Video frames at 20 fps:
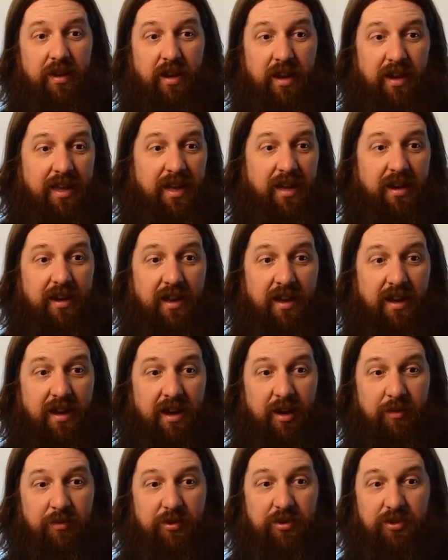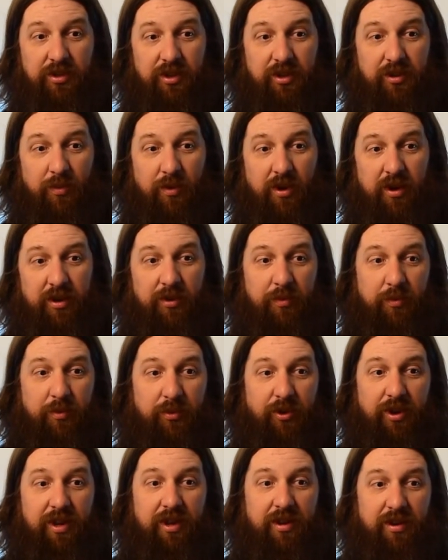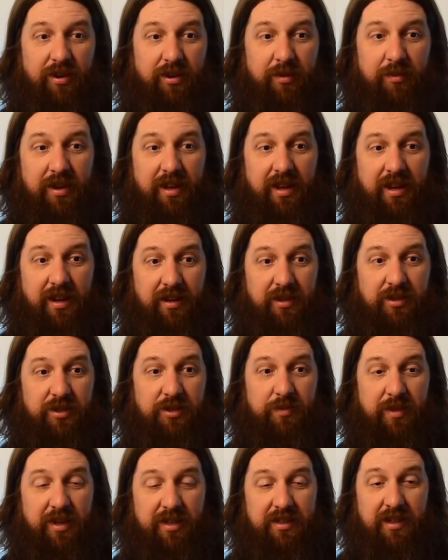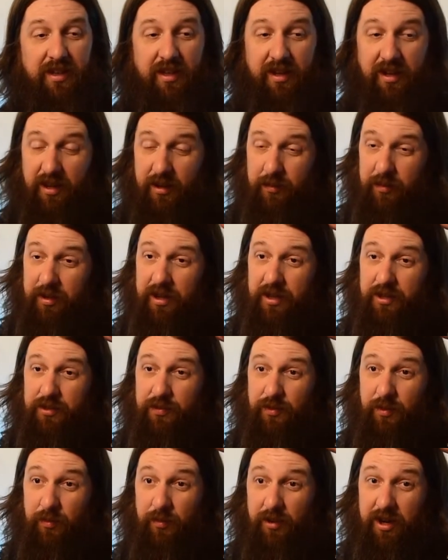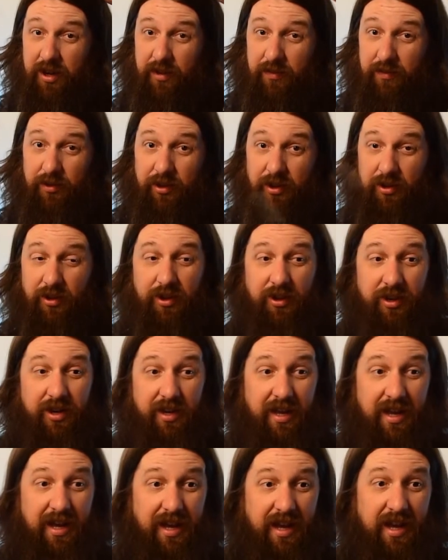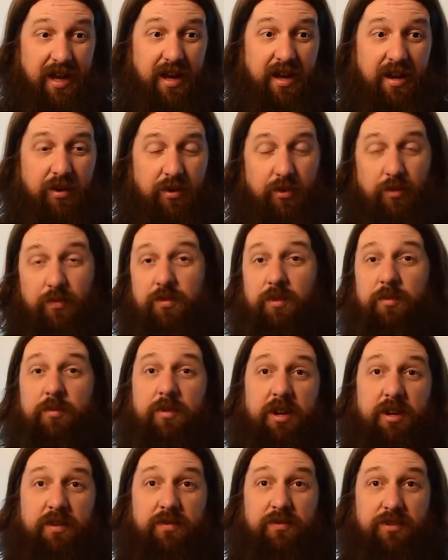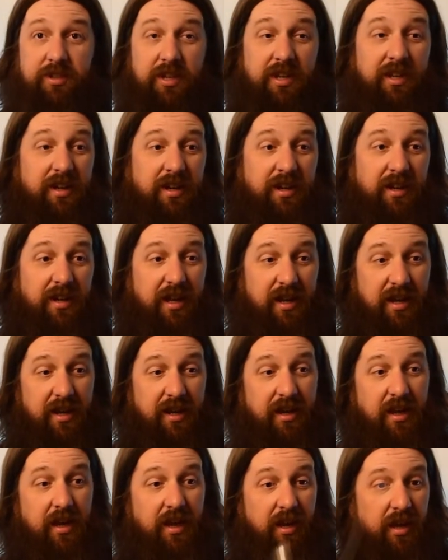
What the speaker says: Again, I'm using the water pre-carbonated and just mixing it in because from what I've learned, or from what I've seen online,